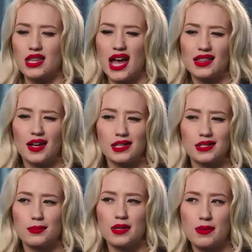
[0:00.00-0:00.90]
and that
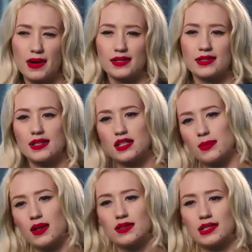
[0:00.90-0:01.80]
lasted me about 6
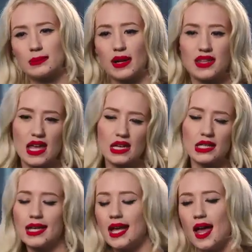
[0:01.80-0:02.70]
months, and by
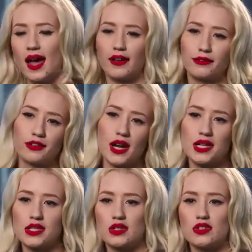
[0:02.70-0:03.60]
then I had
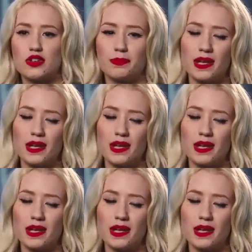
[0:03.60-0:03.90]
friends and new